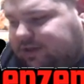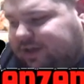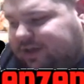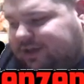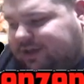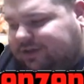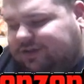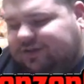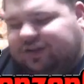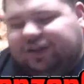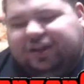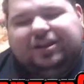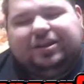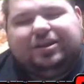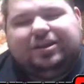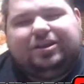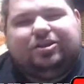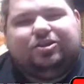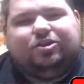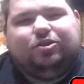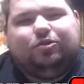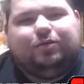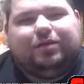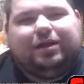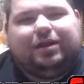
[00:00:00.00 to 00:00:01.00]
I'll
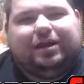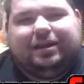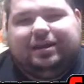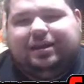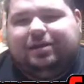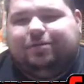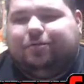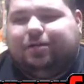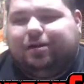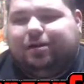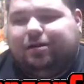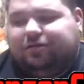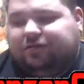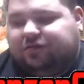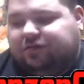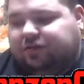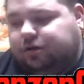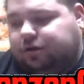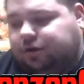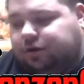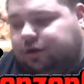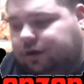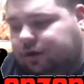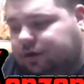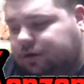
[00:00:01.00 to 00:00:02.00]
do what I did when I was
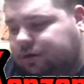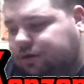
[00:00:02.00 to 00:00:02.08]
younger.